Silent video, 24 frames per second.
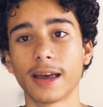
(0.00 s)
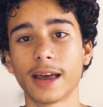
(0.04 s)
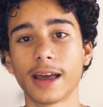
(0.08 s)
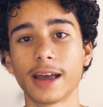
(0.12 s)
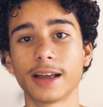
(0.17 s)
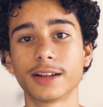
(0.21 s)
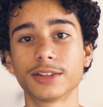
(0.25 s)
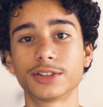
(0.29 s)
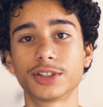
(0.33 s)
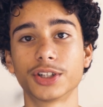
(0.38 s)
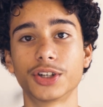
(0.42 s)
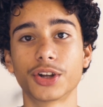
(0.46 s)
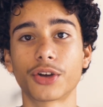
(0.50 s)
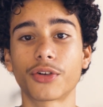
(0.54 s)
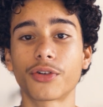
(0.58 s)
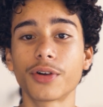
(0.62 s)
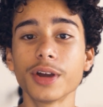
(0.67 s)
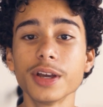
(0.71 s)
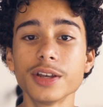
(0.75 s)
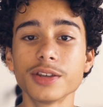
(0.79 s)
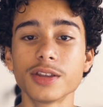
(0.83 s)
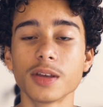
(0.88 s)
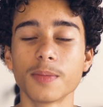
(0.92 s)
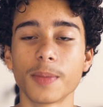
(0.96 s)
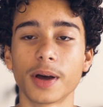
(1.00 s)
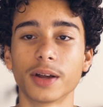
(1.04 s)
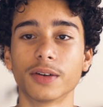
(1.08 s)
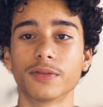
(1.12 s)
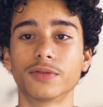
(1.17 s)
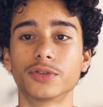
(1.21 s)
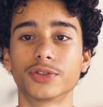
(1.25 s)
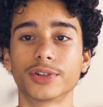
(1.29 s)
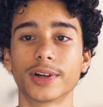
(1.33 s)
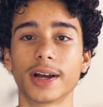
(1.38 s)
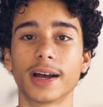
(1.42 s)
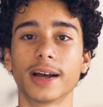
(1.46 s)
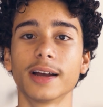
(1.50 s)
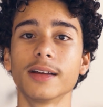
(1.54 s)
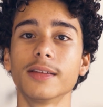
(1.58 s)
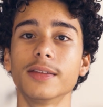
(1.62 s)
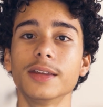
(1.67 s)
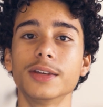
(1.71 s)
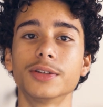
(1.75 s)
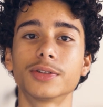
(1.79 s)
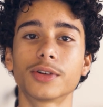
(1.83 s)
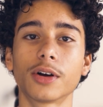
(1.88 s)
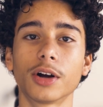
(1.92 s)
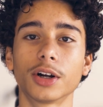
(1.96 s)
And to decrease the amount of drag,
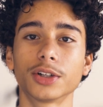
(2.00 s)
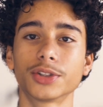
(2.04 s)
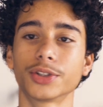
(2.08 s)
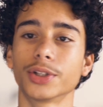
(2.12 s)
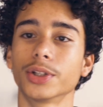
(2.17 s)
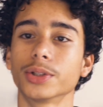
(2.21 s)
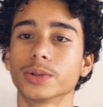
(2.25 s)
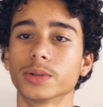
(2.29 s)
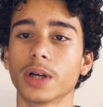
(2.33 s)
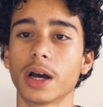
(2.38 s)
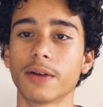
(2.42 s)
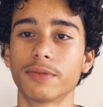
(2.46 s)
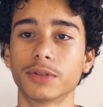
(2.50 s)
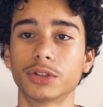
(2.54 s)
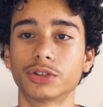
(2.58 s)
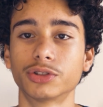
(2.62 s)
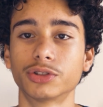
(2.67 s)
these cars also have a